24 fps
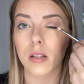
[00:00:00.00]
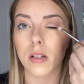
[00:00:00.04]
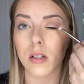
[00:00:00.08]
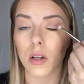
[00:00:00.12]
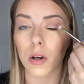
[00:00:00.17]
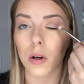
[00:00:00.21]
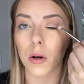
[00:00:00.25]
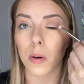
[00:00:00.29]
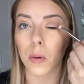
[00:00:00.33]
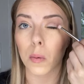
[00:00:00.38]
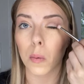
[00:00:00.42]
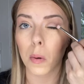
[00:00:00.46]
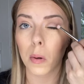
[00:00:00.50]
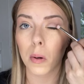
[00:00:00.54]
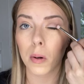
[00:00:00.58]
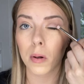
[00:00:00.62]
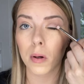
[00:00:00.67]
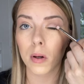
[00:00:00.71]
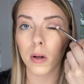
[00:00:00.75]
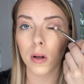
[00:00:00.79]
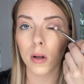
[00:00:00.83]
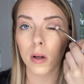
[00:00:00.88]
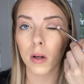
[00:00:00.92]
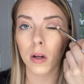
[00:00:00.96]
So
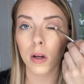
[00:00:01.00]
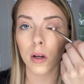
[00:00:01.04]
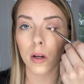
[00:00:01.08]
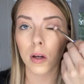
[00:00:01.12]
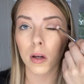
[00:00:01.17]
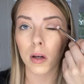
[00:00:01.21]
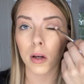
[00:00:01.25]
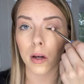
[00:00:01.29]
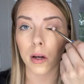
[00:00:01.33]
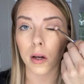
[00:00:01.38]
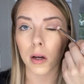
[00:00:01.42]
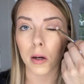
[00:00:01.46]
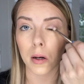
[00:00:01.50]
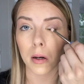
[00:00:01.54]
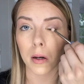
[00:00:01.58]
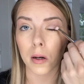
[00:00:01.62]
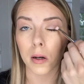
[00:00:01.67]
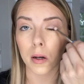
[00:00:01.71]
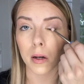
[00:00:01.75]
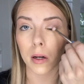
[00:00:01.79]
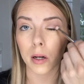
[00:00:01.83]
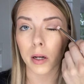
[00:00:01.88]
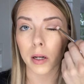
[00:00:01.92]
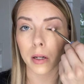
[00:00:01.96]

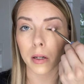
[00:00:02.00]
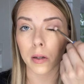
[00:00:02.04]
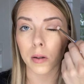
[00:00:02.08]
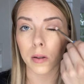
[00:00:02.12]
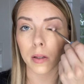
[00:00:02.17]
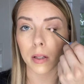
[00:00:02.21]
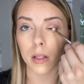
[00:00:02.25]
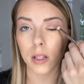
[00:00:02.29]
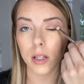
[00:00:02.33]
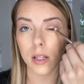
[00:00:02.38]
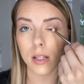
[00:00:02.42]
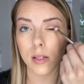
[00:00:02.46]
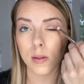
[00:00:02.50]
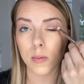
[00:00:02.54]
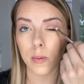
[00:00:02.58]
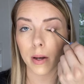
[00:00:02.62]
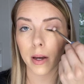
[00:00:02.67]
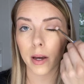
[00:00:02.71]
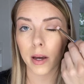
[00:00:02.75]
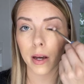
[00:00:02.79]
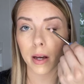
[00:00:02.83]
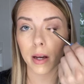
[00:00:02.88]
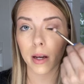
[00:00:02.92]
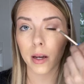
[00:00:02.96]
I go this
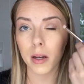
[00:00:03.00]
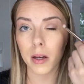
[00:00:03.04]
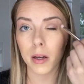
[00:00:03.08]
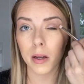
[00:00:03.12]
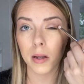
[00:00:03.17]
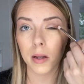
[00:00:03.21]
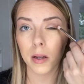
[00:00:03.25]
way